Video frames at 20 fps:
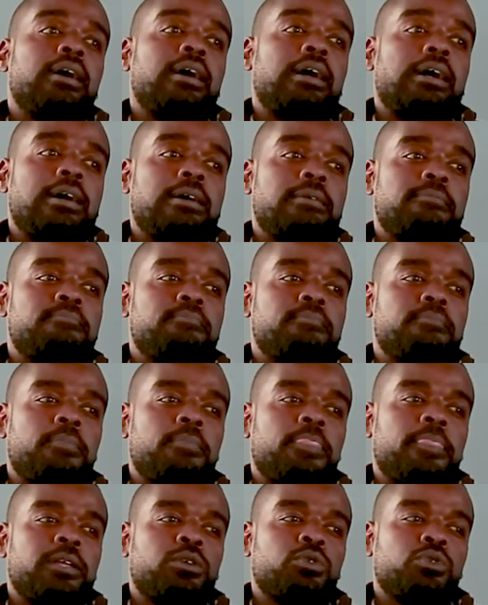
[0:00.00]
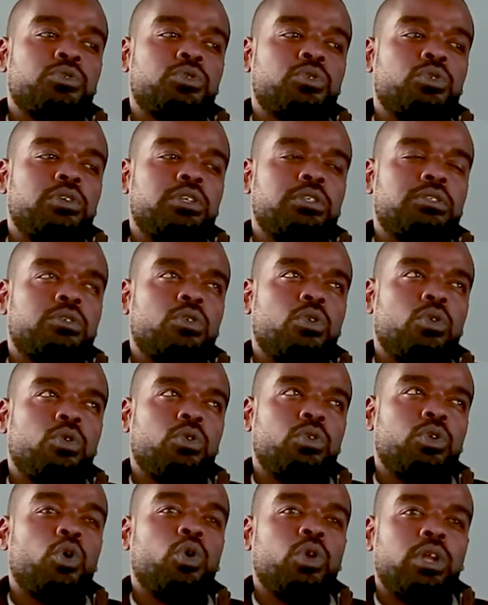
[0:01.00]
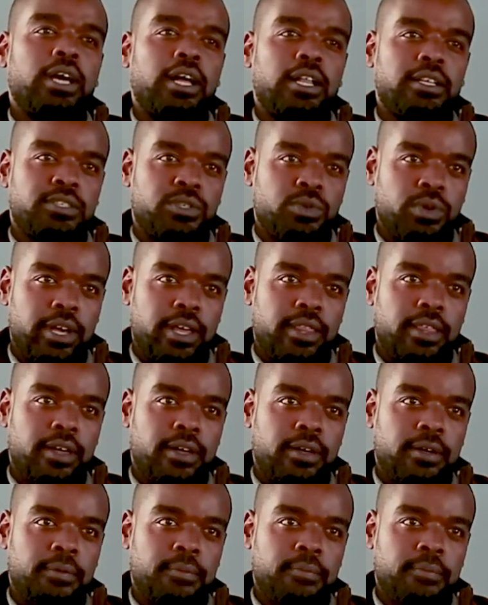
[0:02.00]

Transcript: Um, it was, it's called All Girls Together.